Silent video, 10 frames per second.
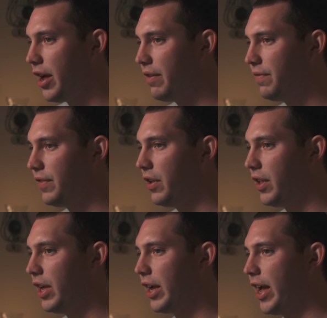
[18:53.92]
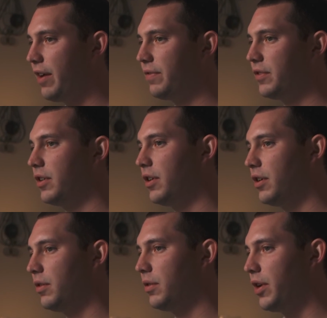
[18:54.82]
I felt like
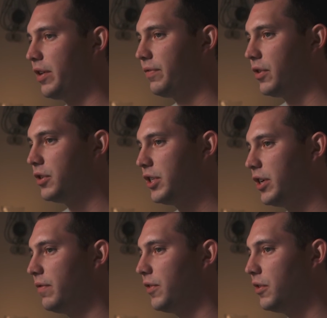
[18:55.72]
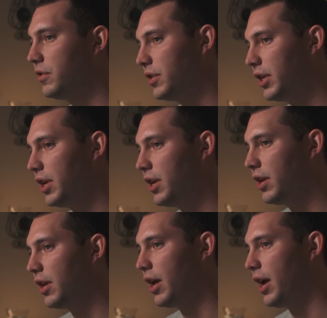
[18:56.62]
after my first year of using
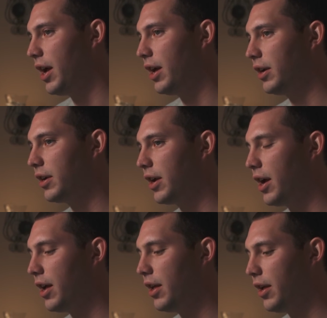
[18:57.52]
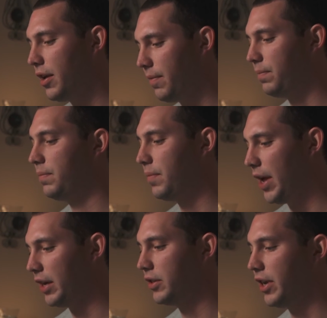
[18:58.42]
it, I
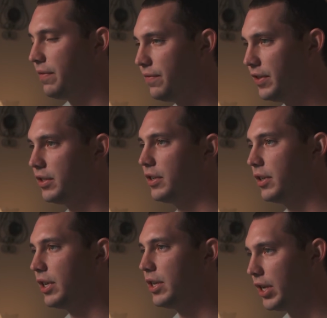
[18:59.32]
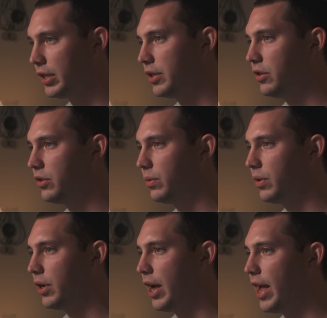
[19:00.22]
actually got physically addicted to
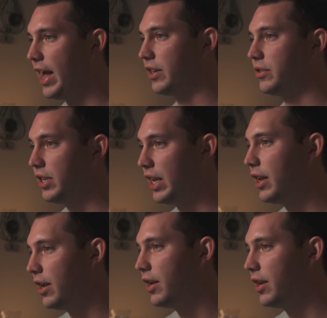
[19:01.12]
where I actually needed